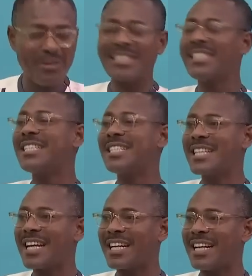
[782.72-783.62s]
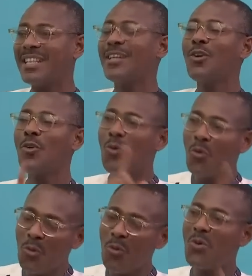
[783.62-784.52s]
fashion designer?
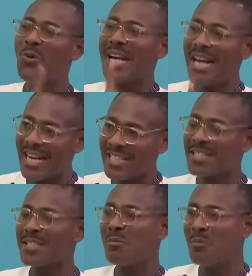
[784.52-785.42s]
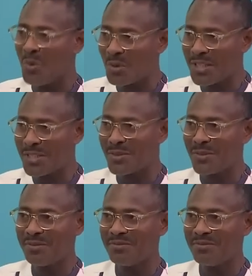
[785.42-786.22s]
Who is molding you?